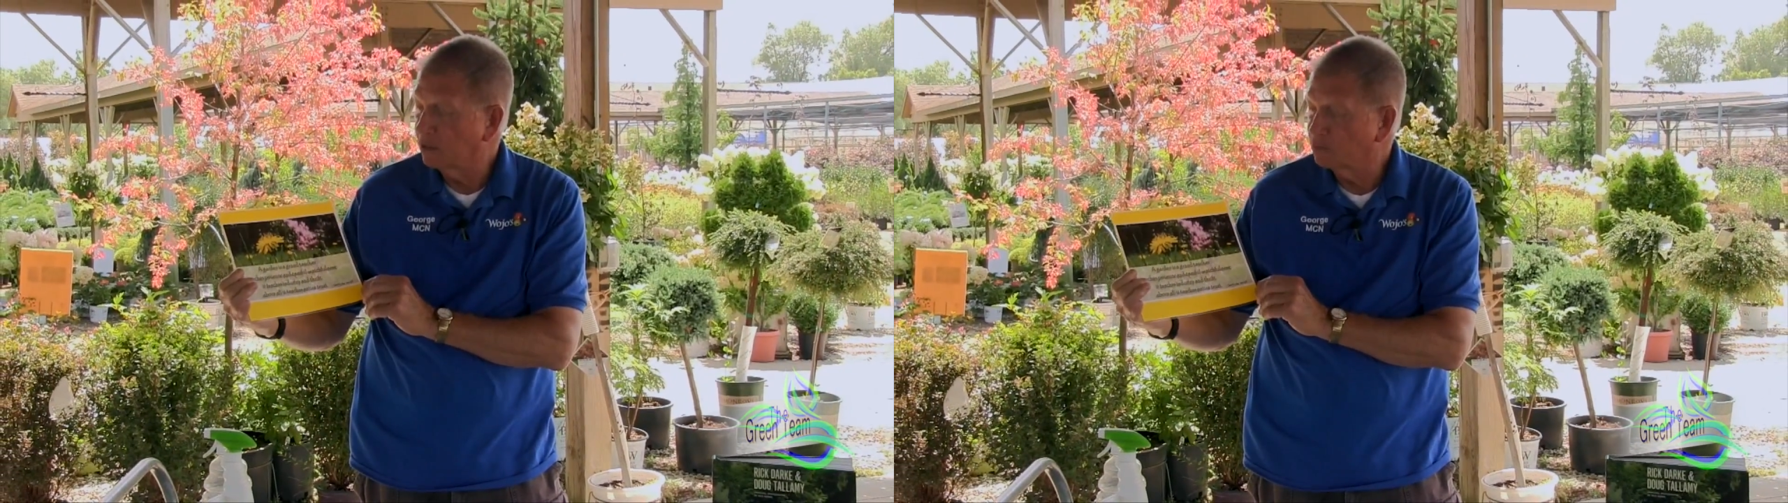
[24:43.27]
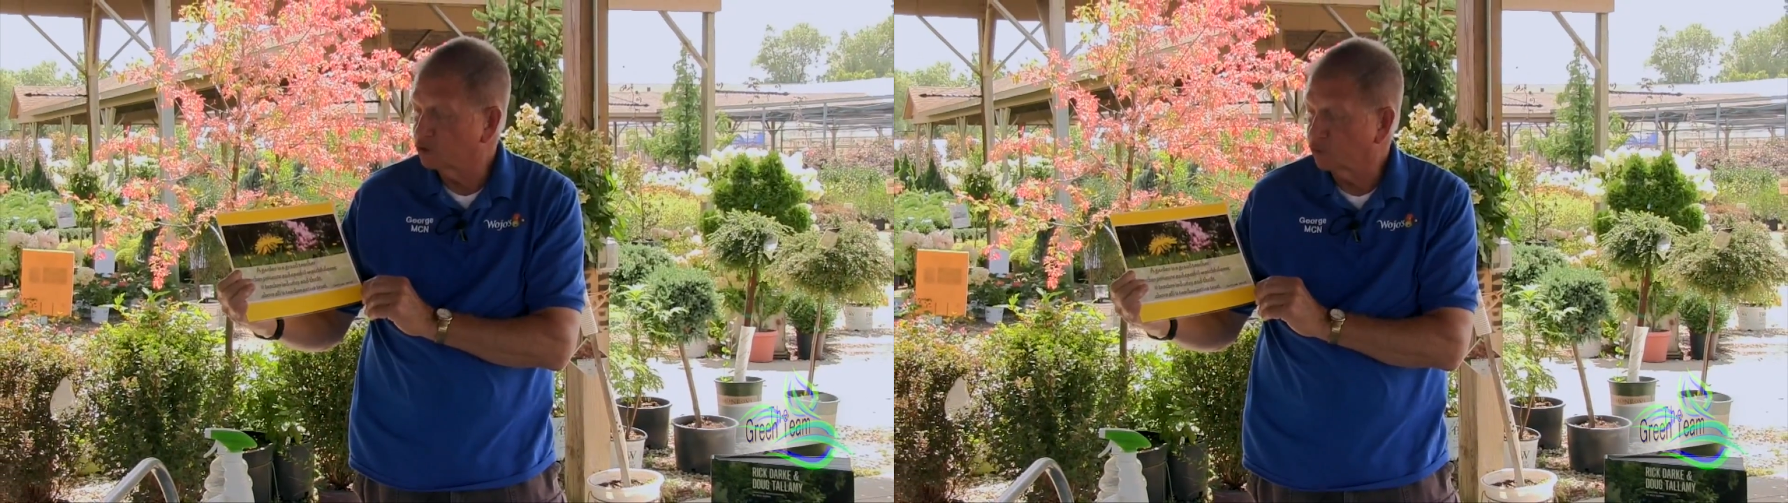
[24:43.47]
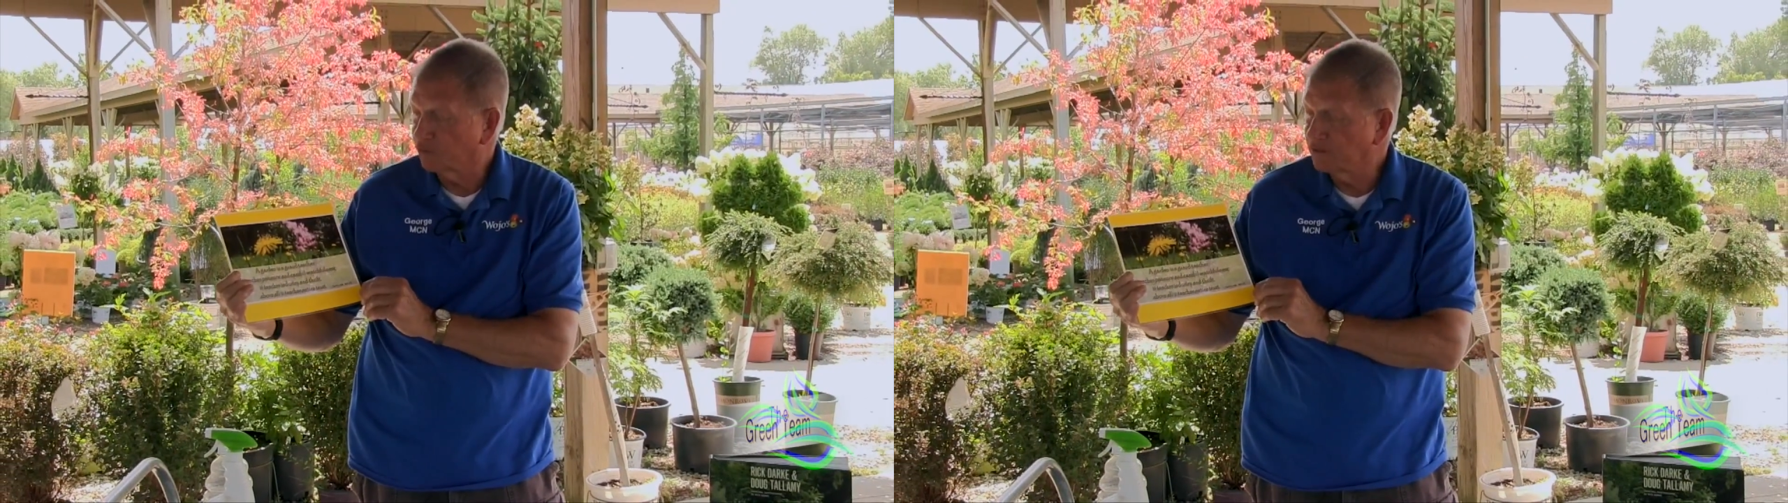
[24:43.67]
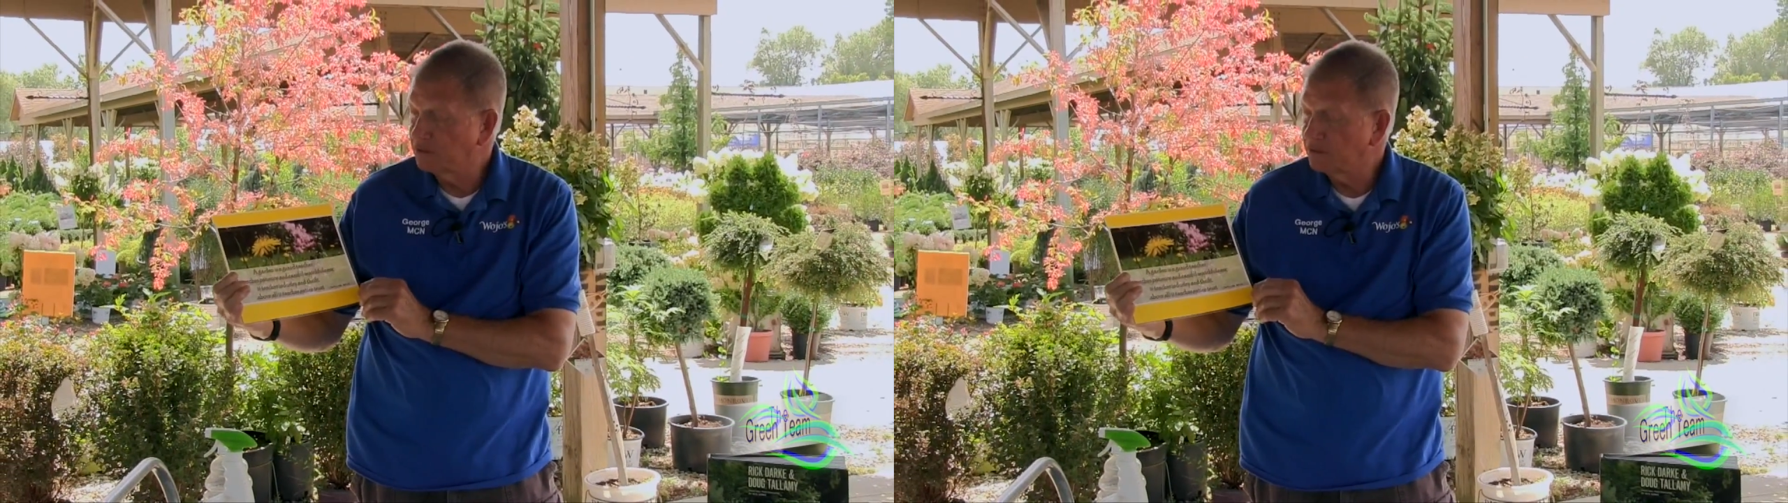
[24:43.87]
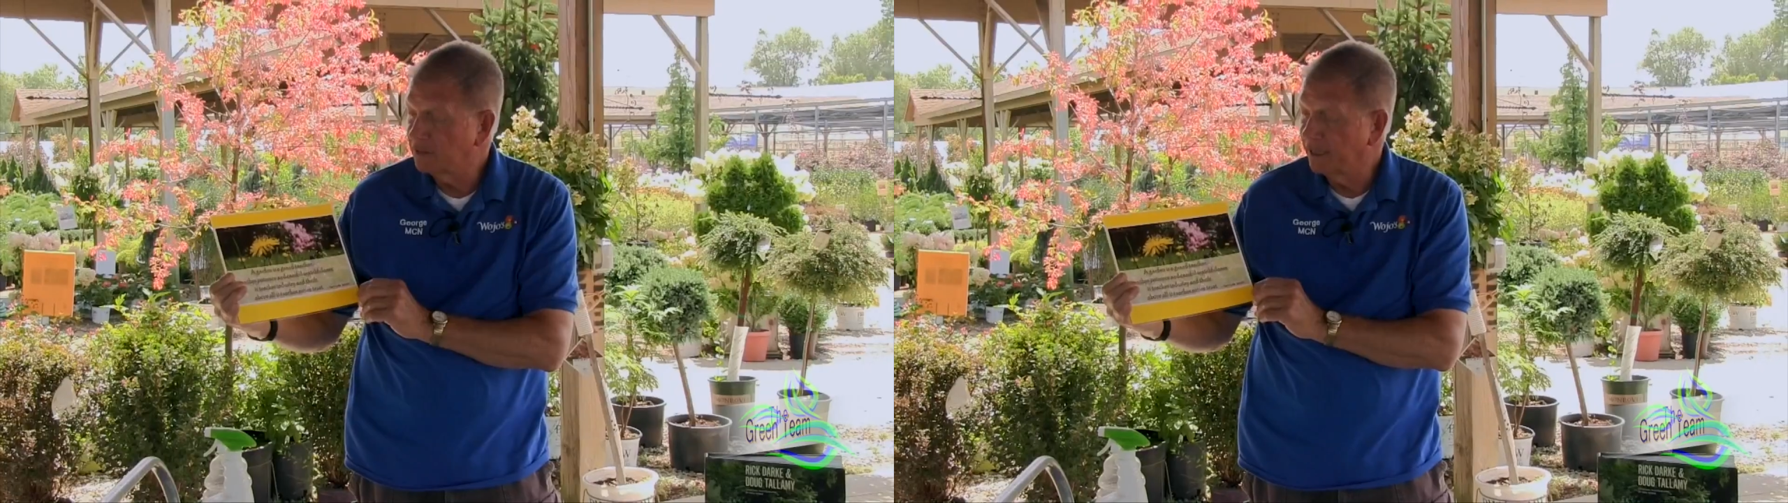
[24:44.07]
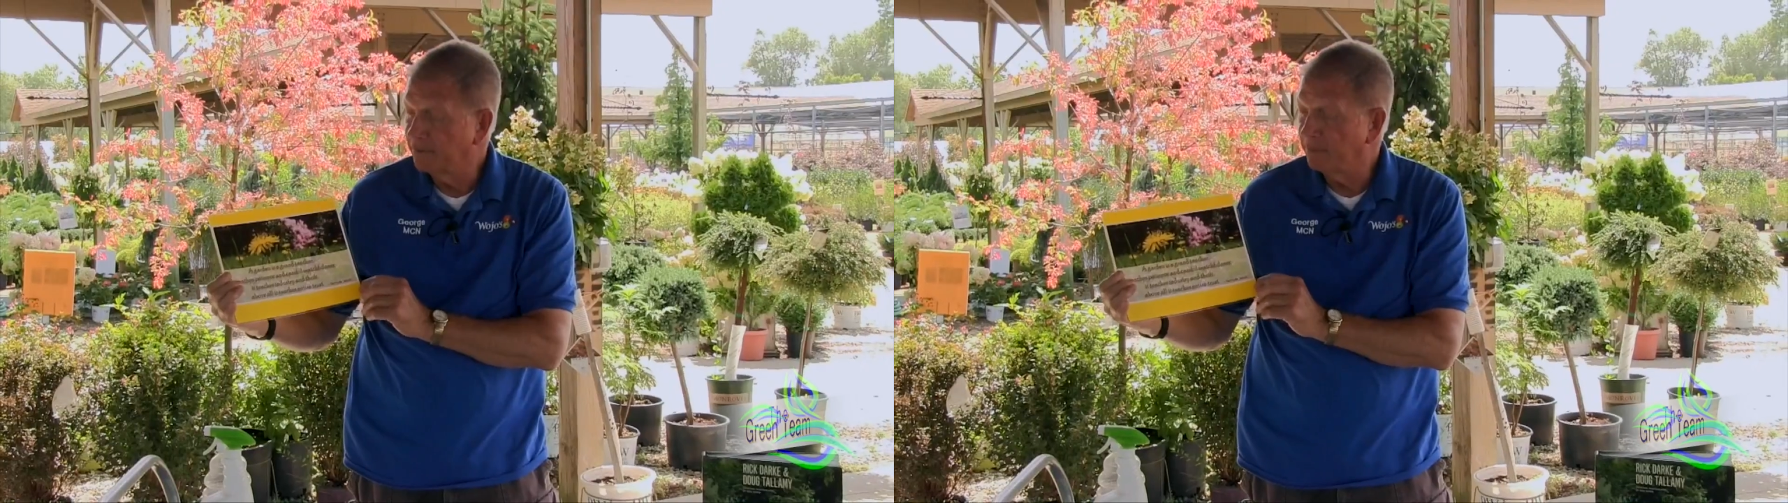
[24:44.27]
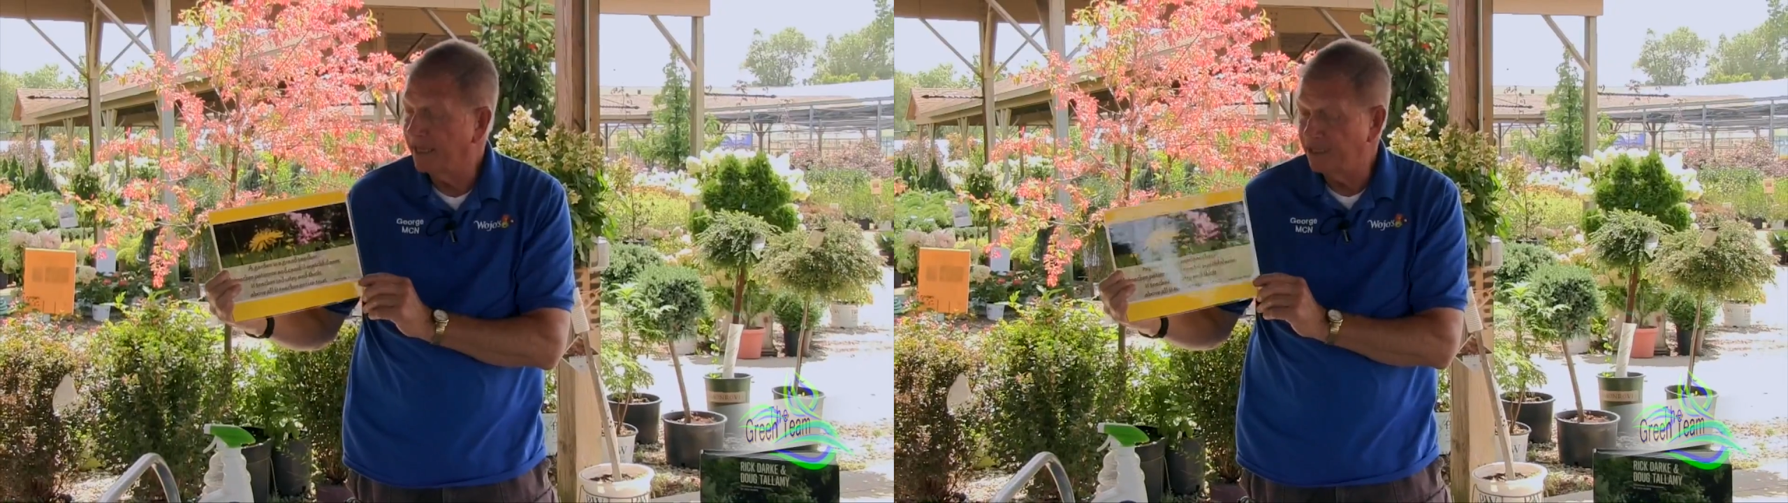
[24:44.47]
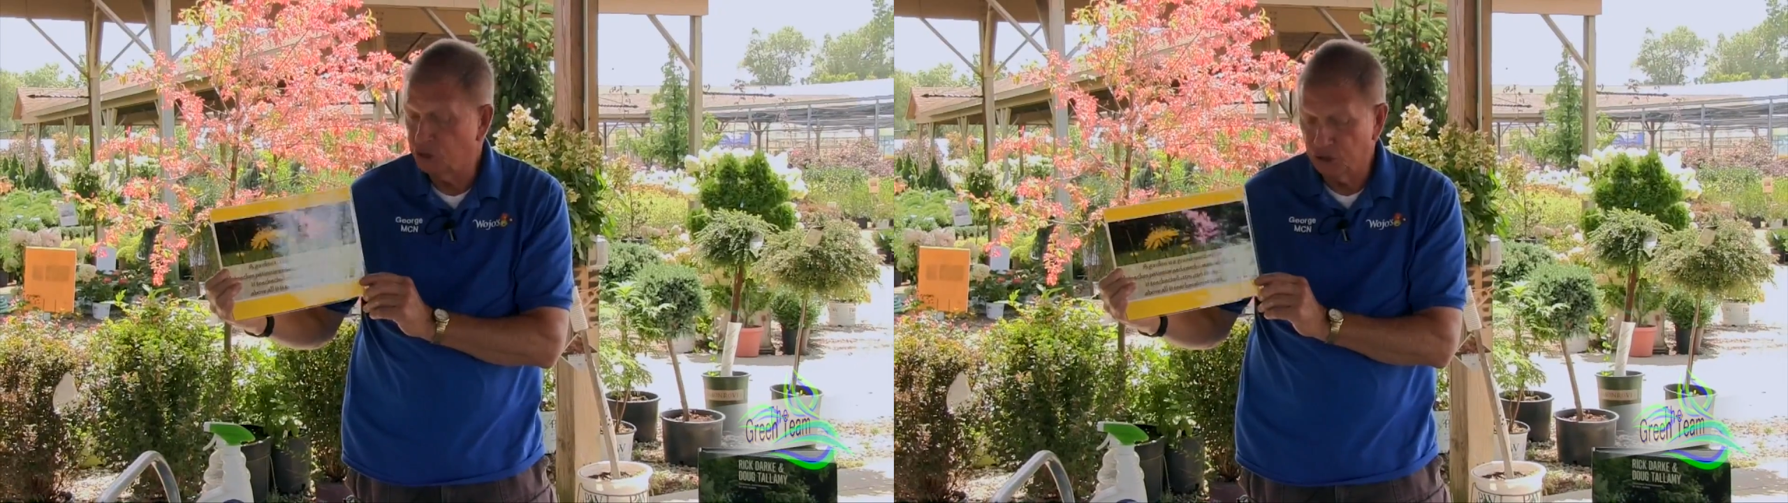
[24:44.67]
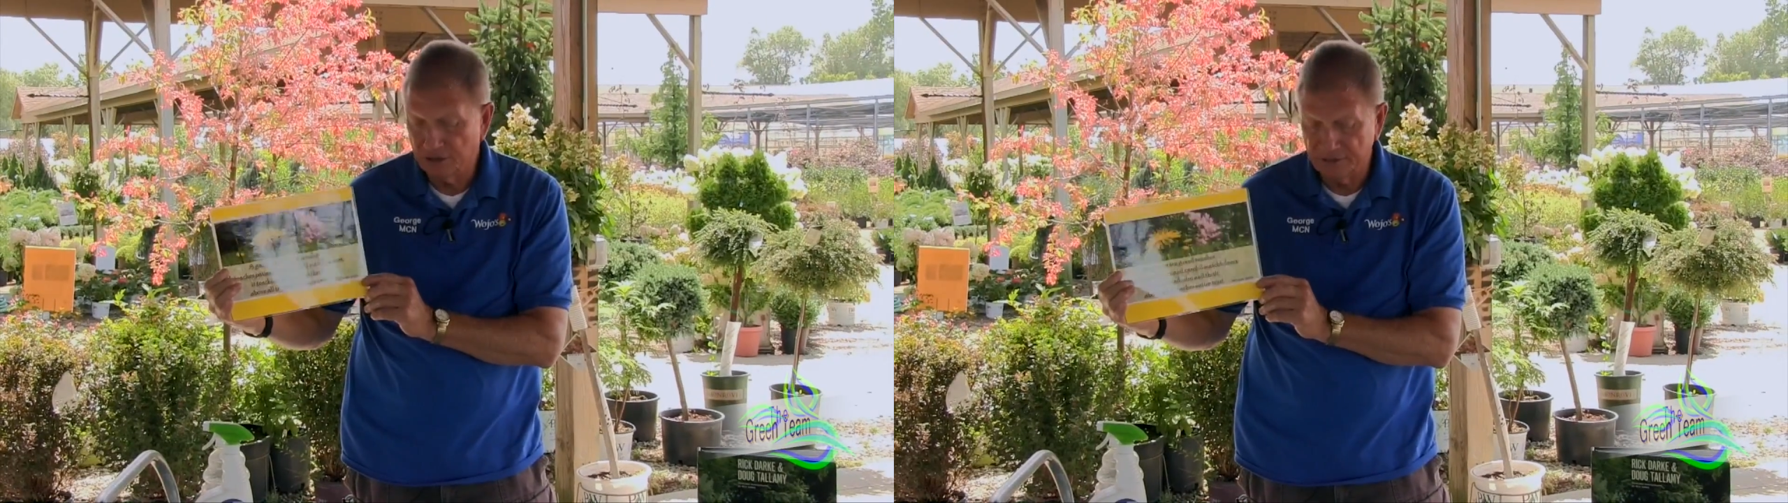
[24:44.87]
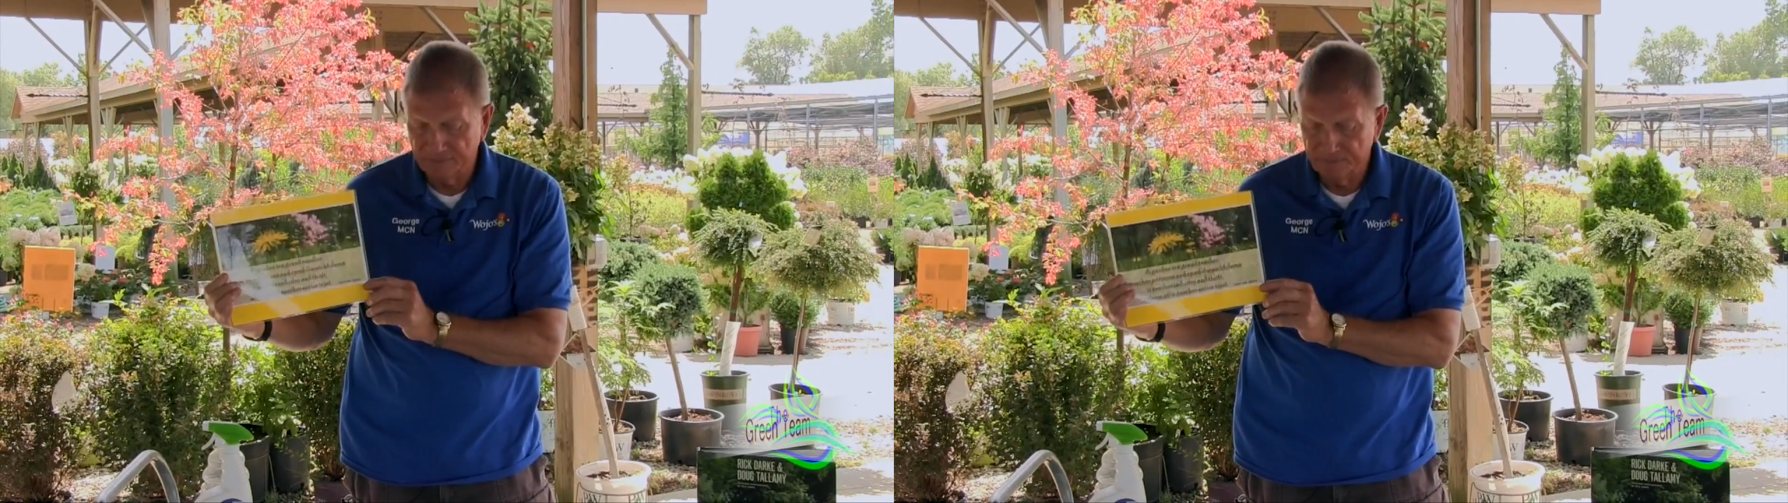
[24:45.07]
observant and
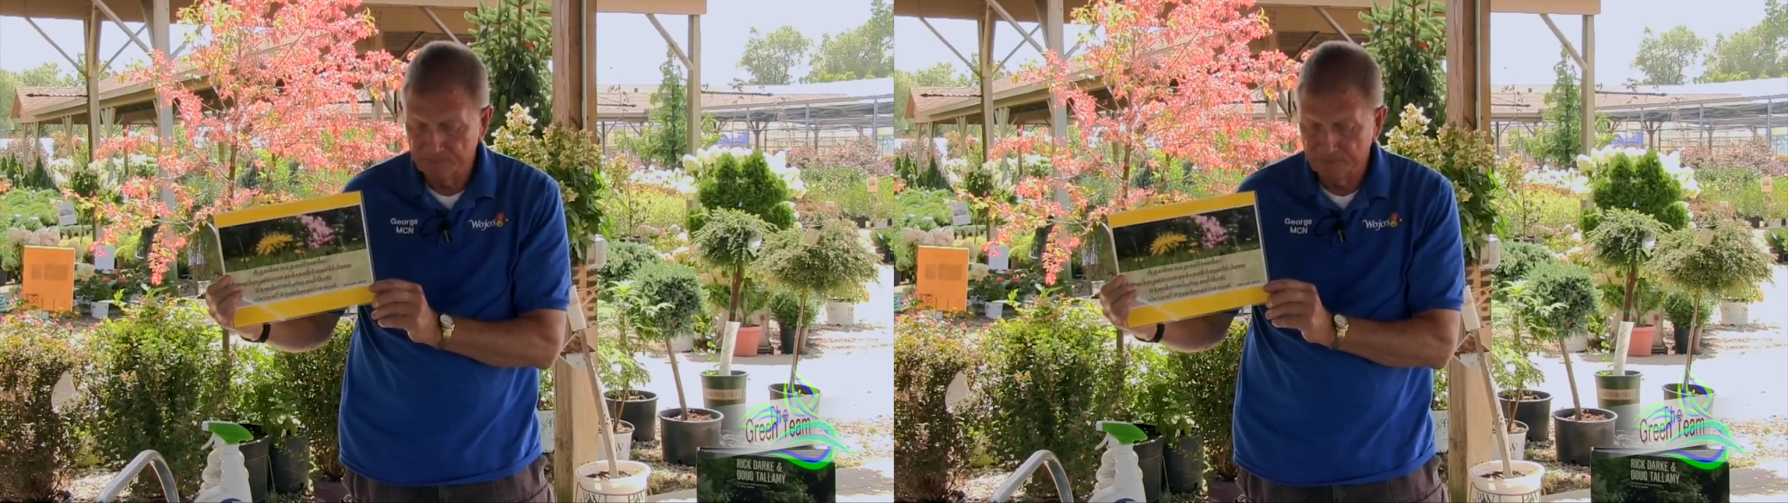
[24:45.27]
patient.